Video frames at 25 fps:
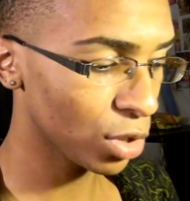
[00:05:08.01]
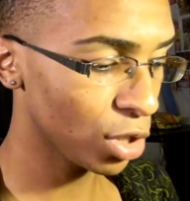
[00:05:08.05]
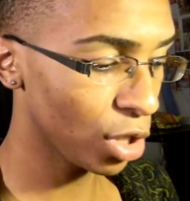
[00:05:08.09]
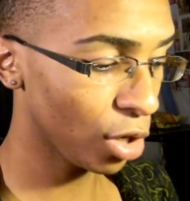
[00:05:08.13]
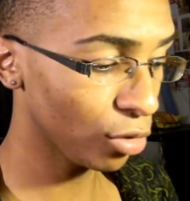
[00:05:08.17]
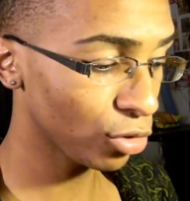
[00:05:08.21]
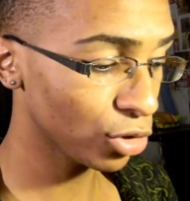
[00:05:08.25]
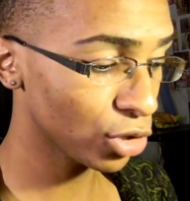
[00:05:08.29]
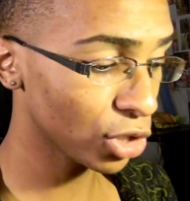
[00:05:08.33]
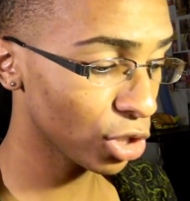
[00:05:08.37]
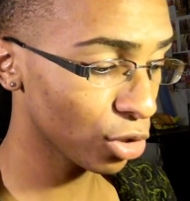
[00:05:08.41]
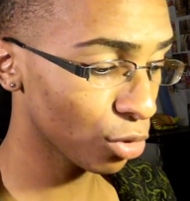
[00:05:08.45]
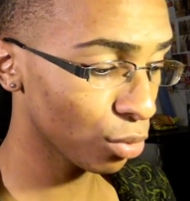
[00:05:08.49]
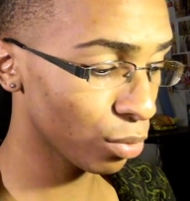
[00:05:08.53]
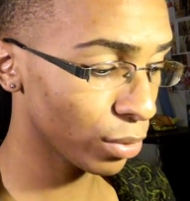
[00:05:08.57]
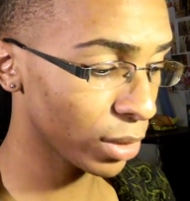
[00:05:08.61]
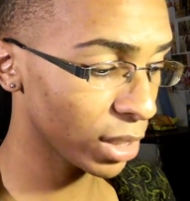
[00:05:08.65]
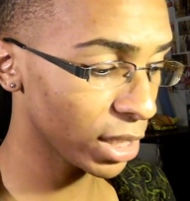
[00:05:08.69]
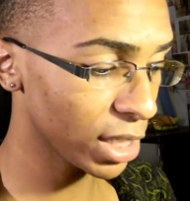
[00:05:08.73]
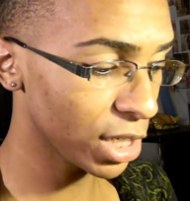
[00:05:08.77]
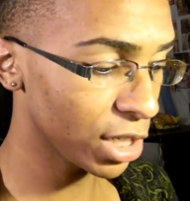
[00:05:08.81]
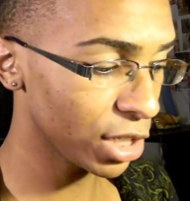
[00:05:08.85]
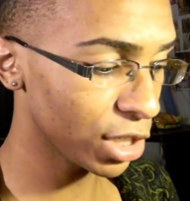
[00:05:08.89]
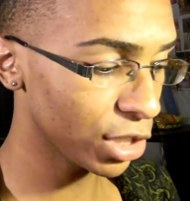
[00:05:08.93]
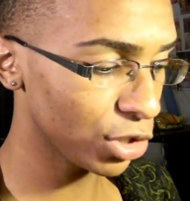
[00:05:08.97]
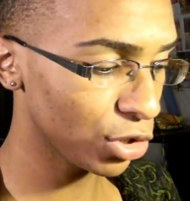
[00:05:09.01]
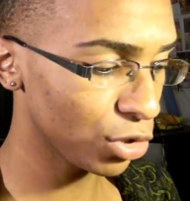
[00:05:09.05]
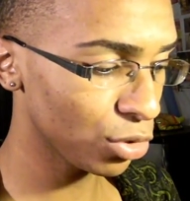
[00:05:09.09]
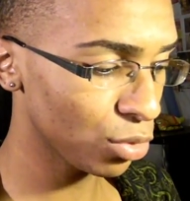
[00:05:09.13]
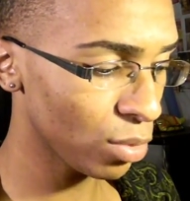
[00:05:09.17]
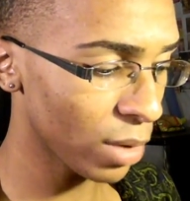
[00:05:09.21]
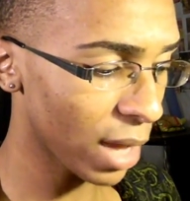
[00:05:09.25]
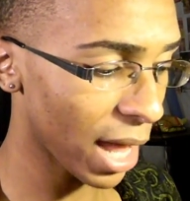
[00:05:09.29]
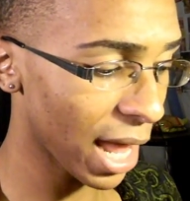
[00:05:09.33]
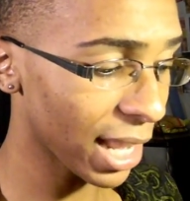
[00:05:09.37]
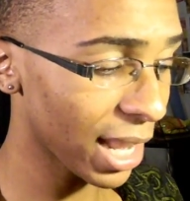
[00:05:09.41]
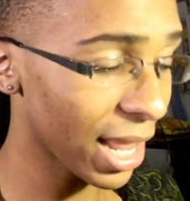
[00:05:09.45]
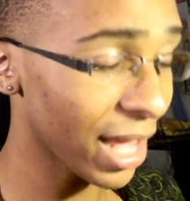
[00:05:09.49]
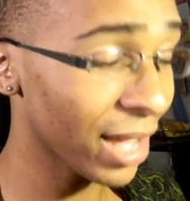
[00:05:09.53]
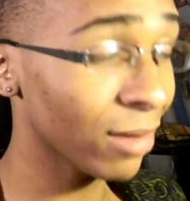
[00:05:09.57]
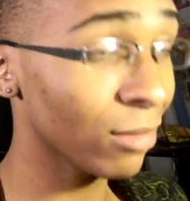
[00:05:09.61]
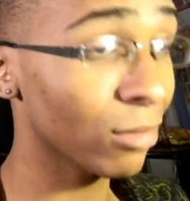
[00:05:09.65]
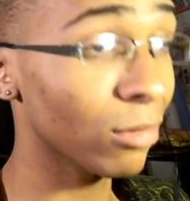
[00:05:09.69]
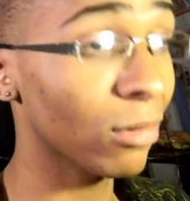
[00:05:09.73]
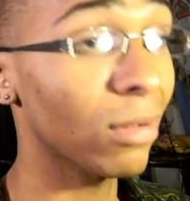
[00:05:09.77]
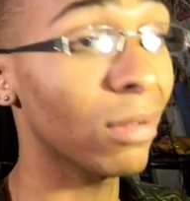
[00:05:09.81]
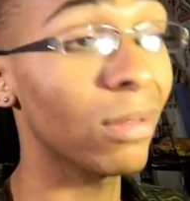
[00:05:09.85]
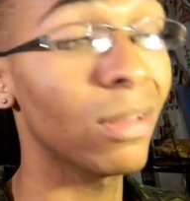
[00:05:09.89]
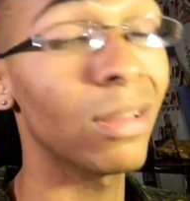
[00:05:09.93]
Those look really good too. I like